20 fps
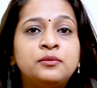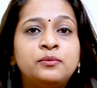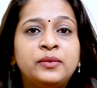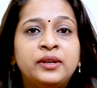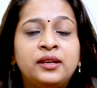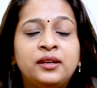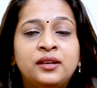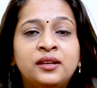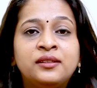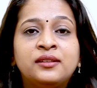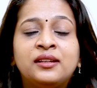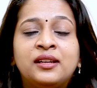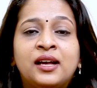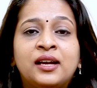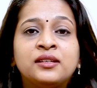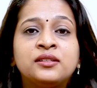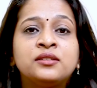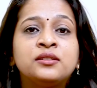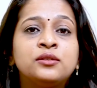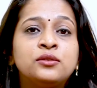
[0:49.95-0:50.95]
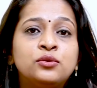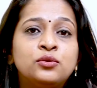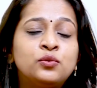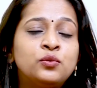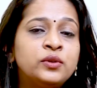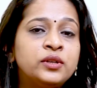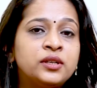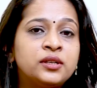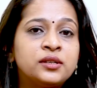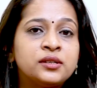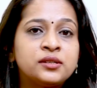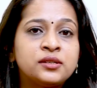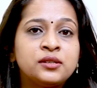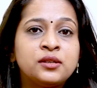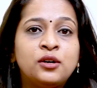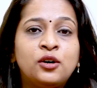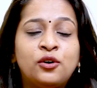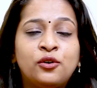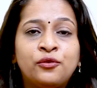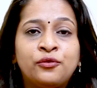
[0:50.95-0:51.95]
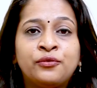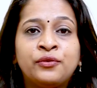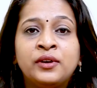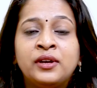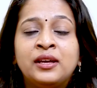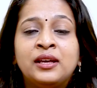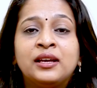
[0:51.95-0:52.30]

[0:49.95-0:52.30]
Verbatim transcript: me in the last two years of